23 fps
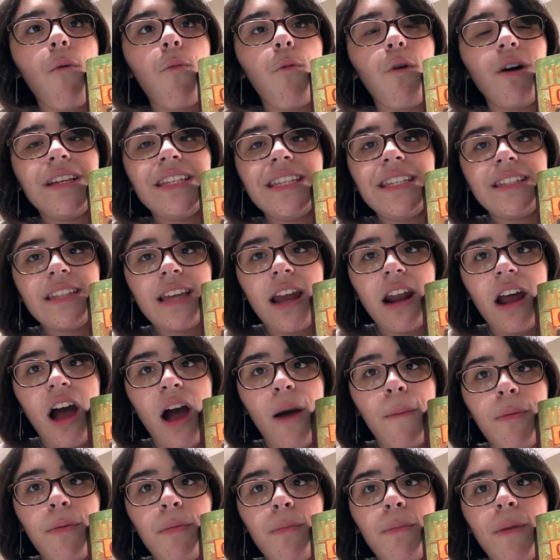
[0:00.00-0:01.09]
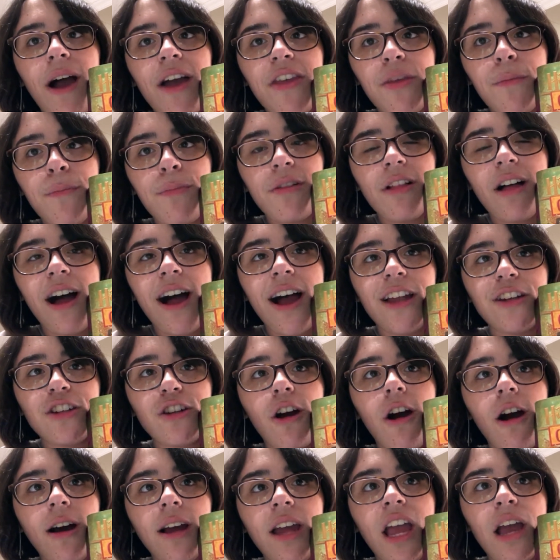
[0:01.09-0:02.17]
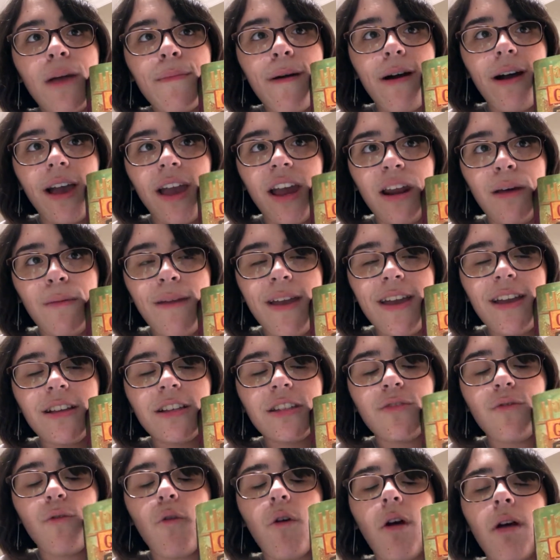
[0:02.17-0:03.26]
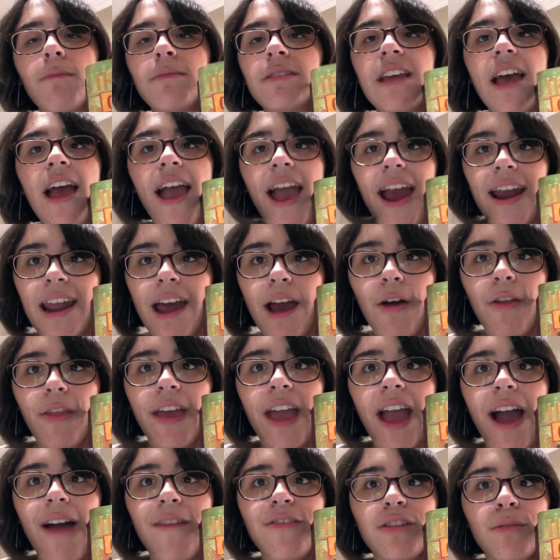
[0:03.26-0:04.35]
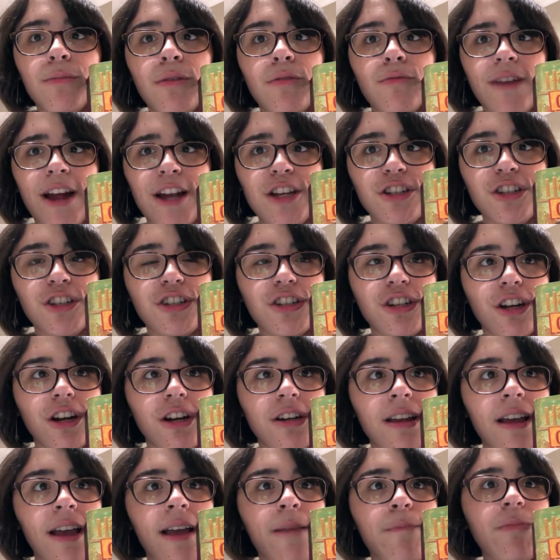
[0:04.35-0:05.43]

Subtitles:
was set up by the plot talking about animagus forms and how they have to be registered,